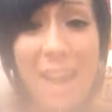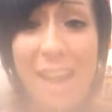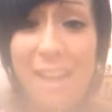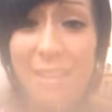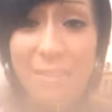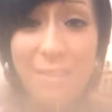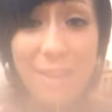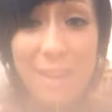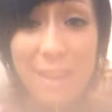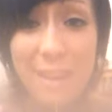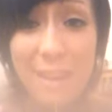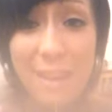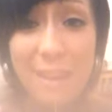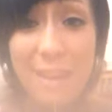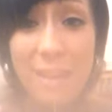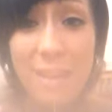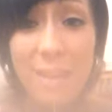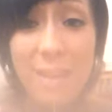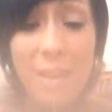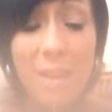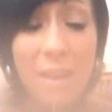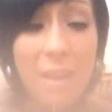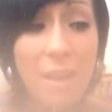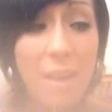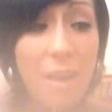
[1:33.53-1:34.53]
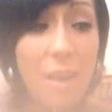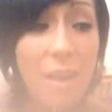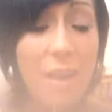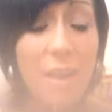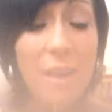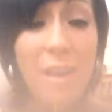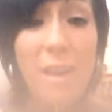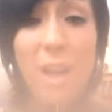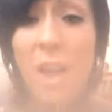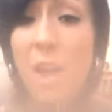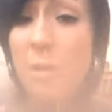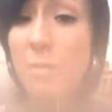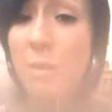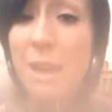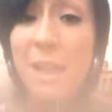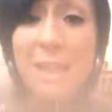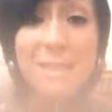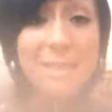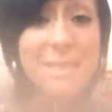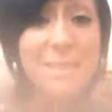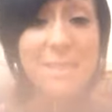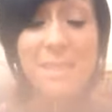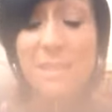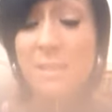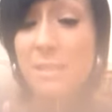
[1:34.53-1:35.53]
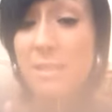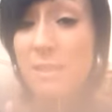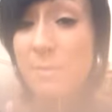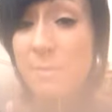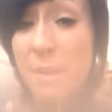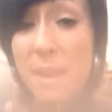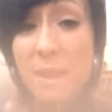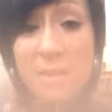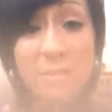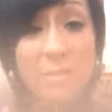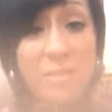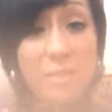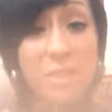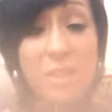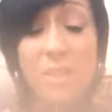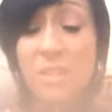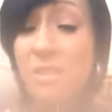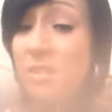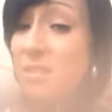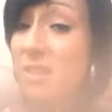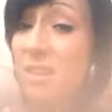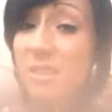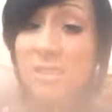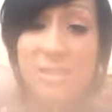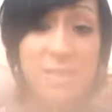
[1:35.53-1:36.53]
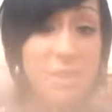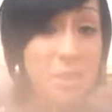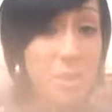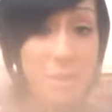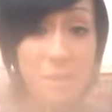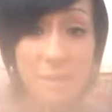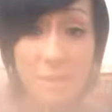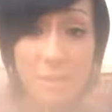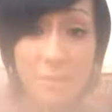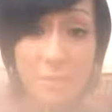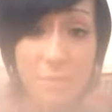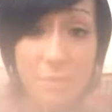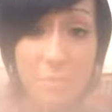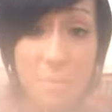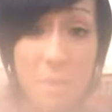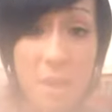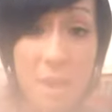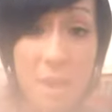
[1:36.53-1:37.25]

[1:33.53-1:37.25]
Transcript: heavy. Herbal Essence smells good, doesn't do anything for